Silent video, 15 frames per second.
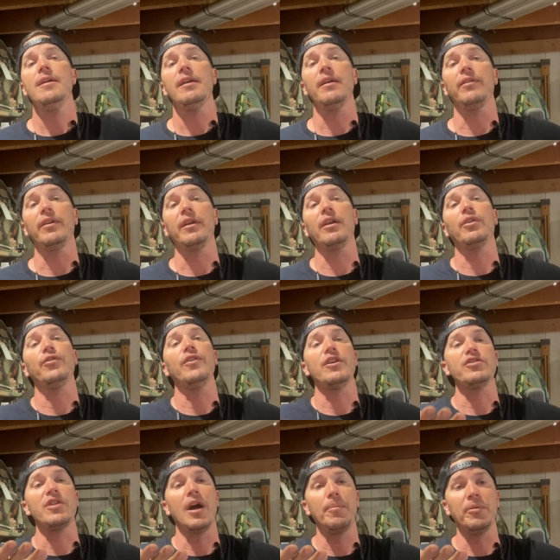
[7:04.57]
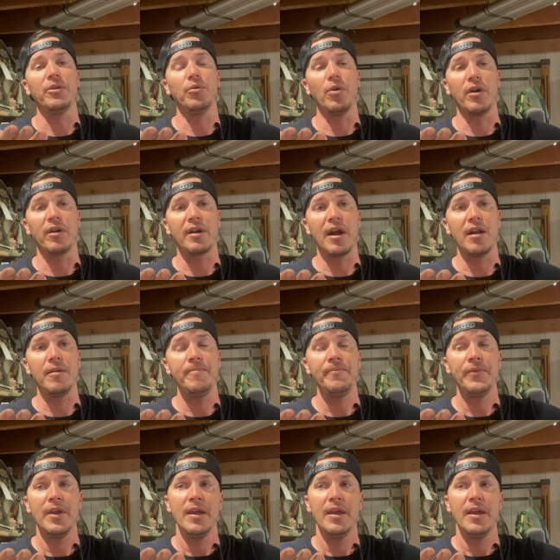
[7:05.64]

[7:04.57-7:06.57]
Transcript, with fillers: is it gets fish up in the water column.